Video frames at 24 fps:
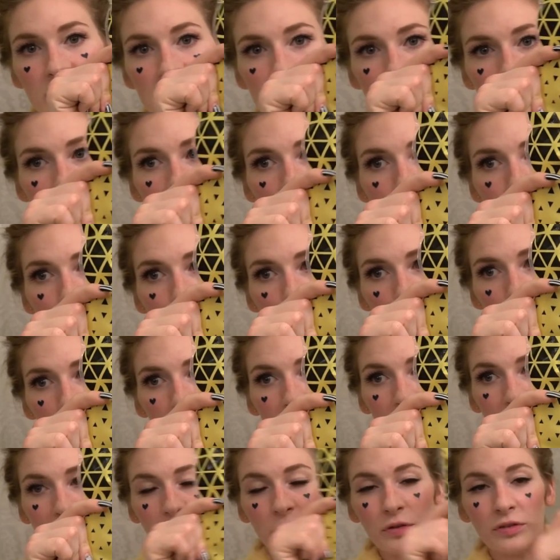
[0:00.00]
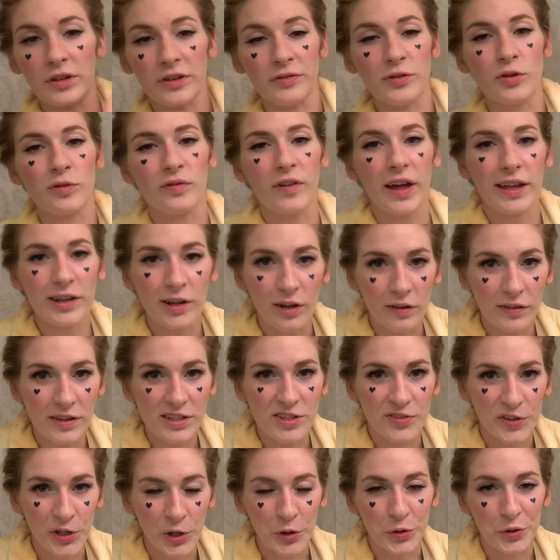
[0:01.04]
seen that before. If you've landed on
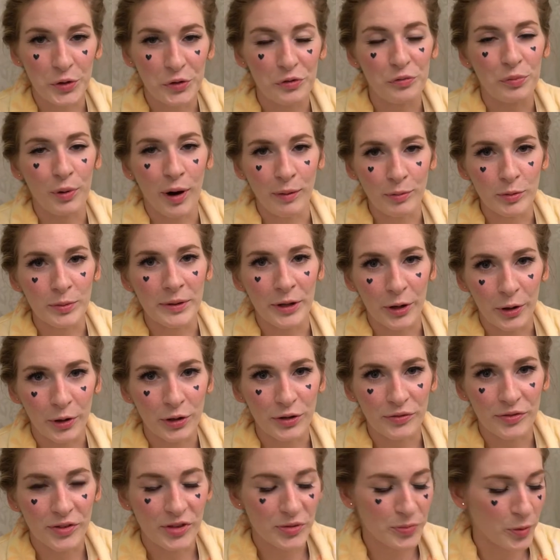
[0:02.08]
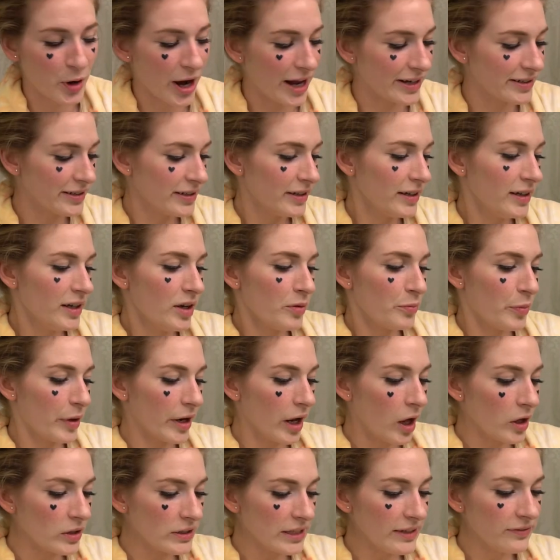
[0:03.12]
this video, you've probably heard of this brand. But
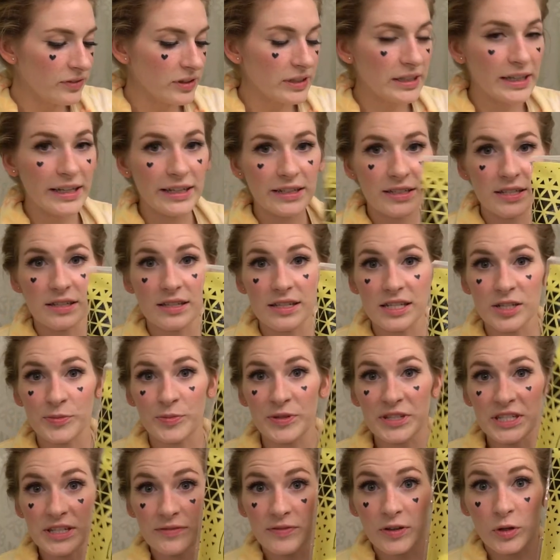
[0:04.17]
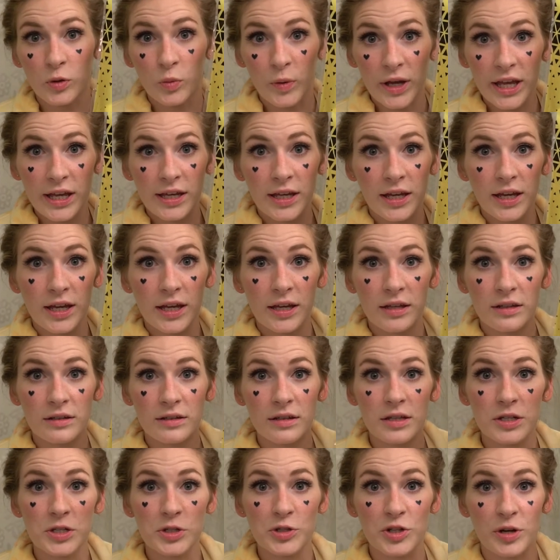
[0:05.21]
I'll leave the link to this specific wig in
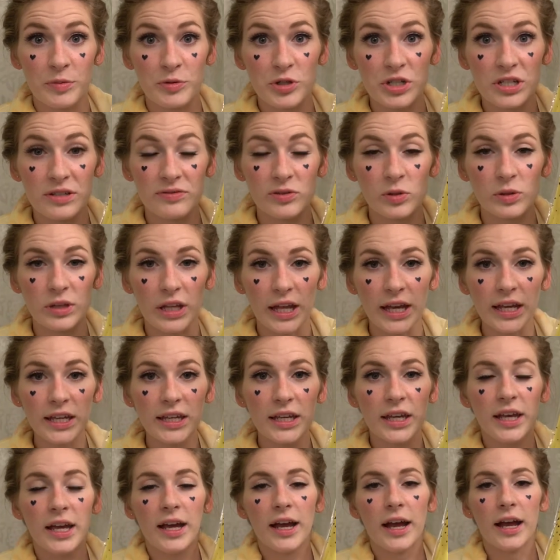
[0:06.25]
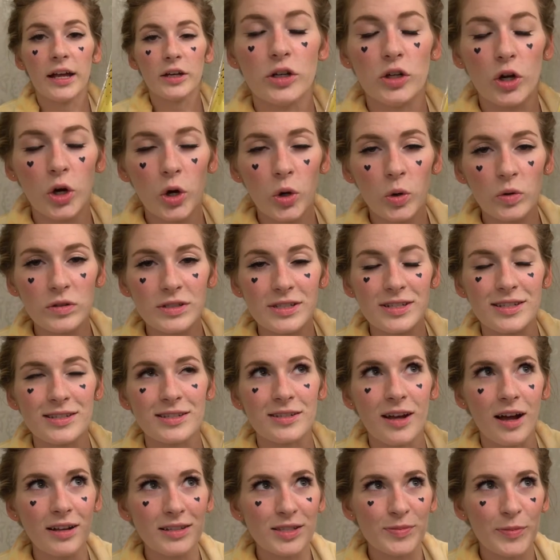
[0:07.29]
the description if you'd like. And no, this is
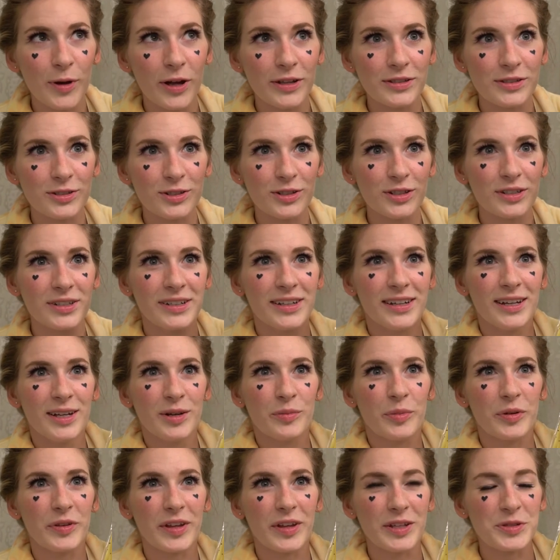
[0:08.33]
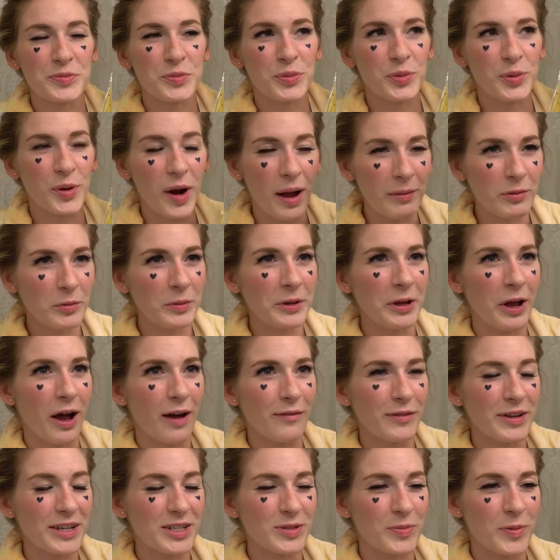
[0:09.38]
not sponsored, but that's probably
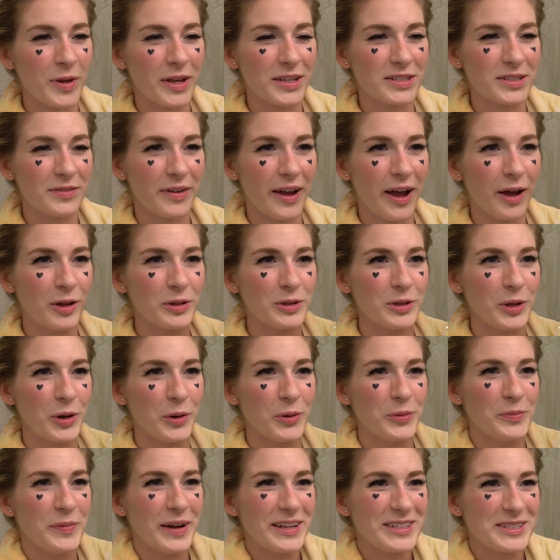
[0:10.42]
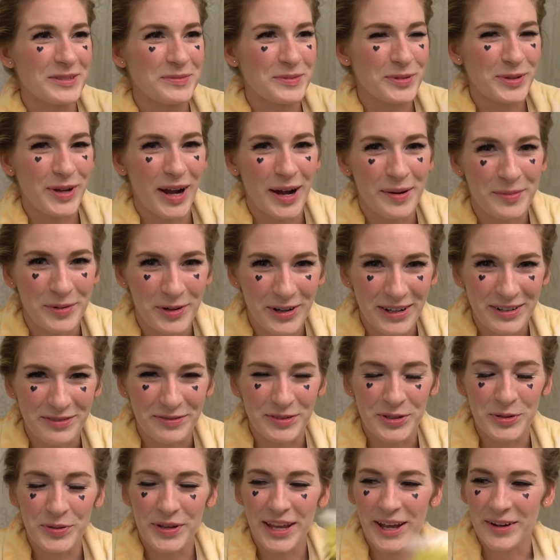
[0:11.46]
obvious because of how low my subscriber and
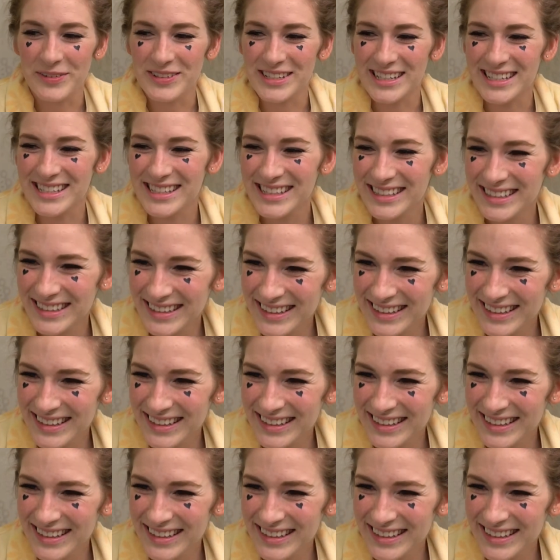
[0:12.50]
view count is.